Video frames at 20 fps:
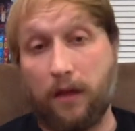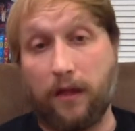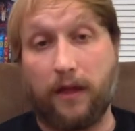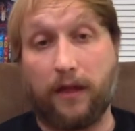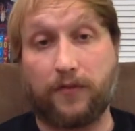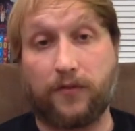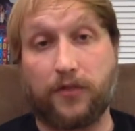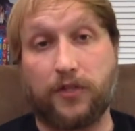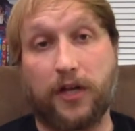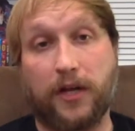
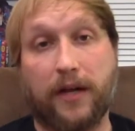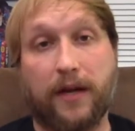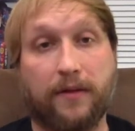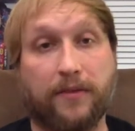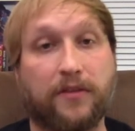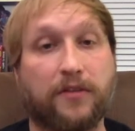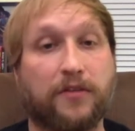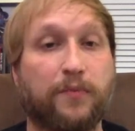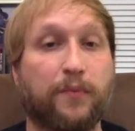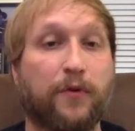Thanks for checking
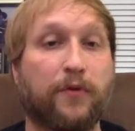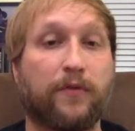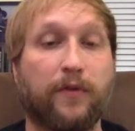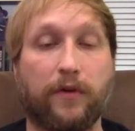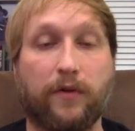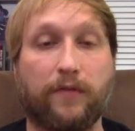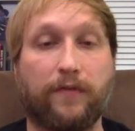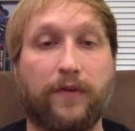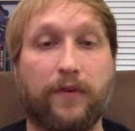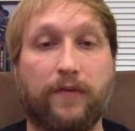out this movie
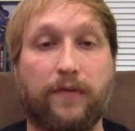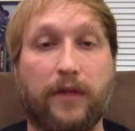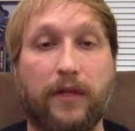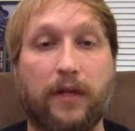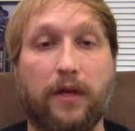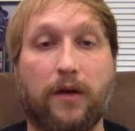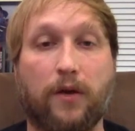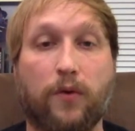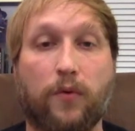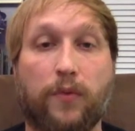review
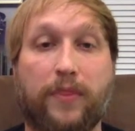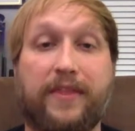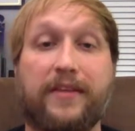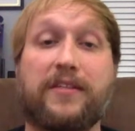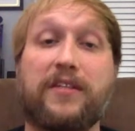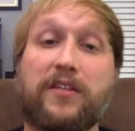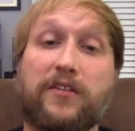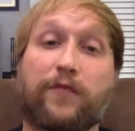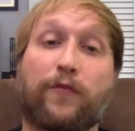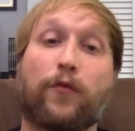video.
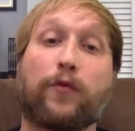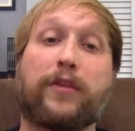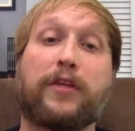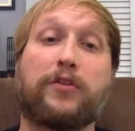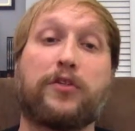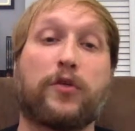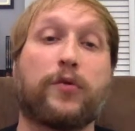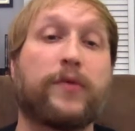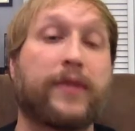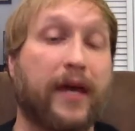This is for
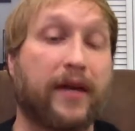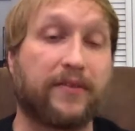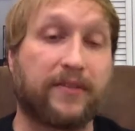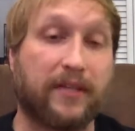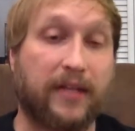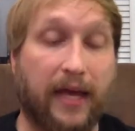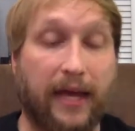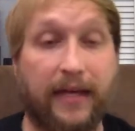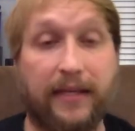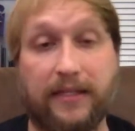the
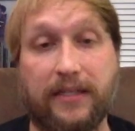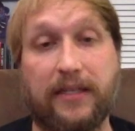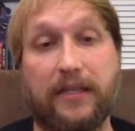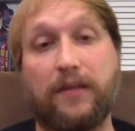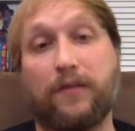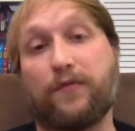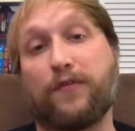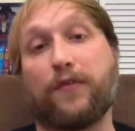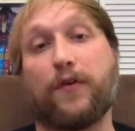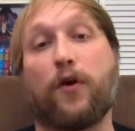
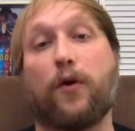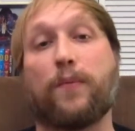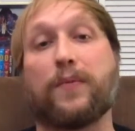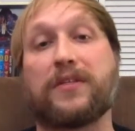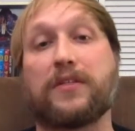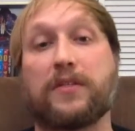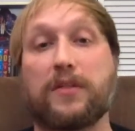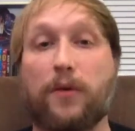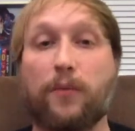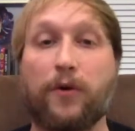2018 film
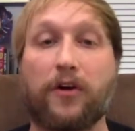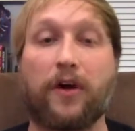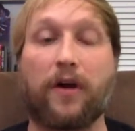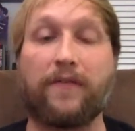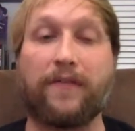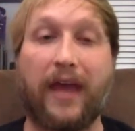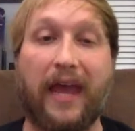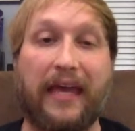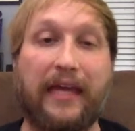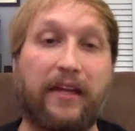Summer
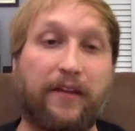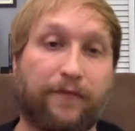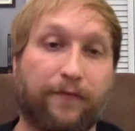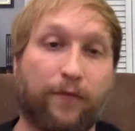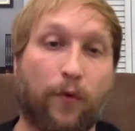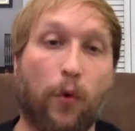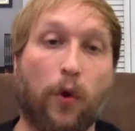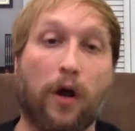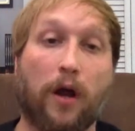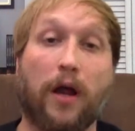of
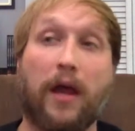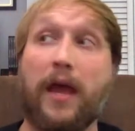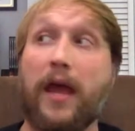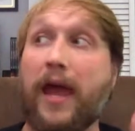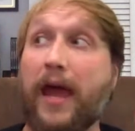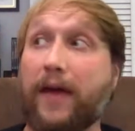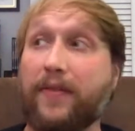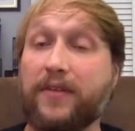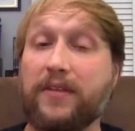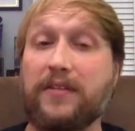84,
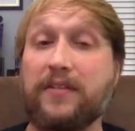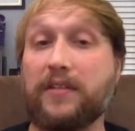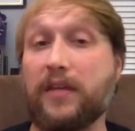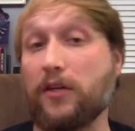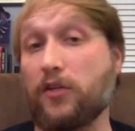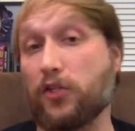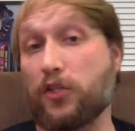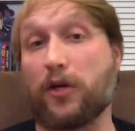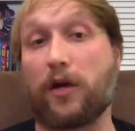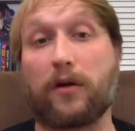and this is
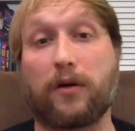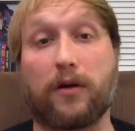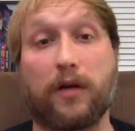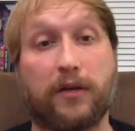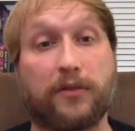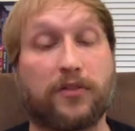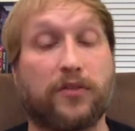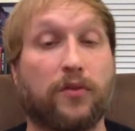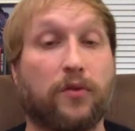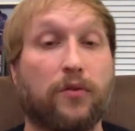a Shudder
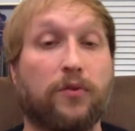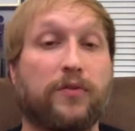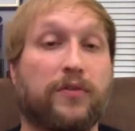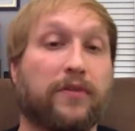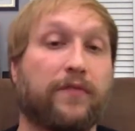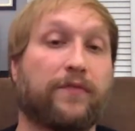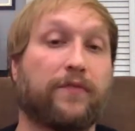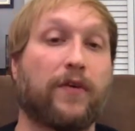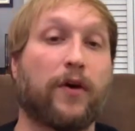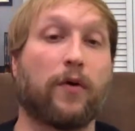
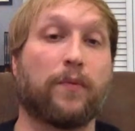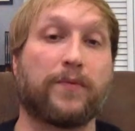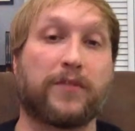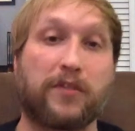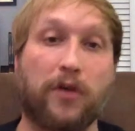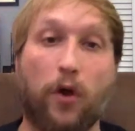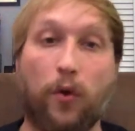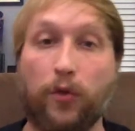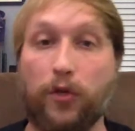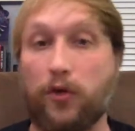exclusive film,
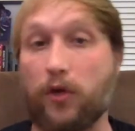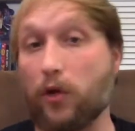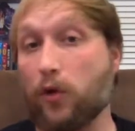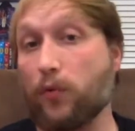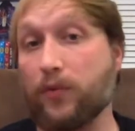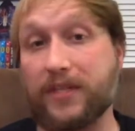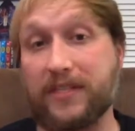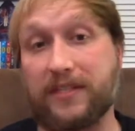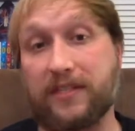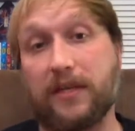so you can
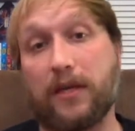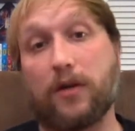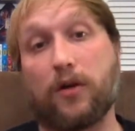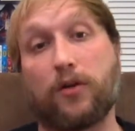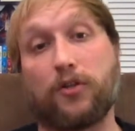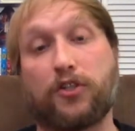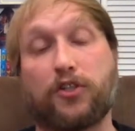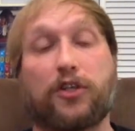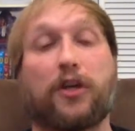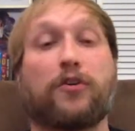only see it
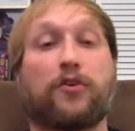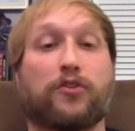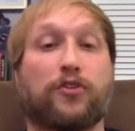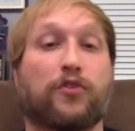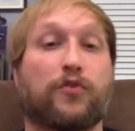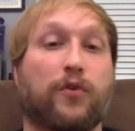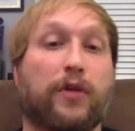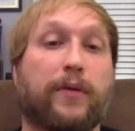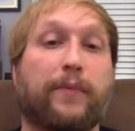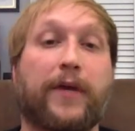on Shudder
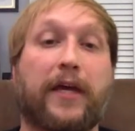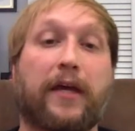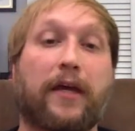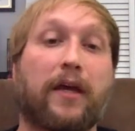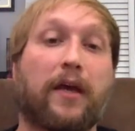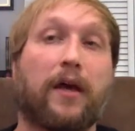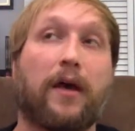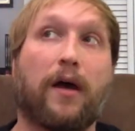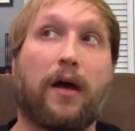streaming.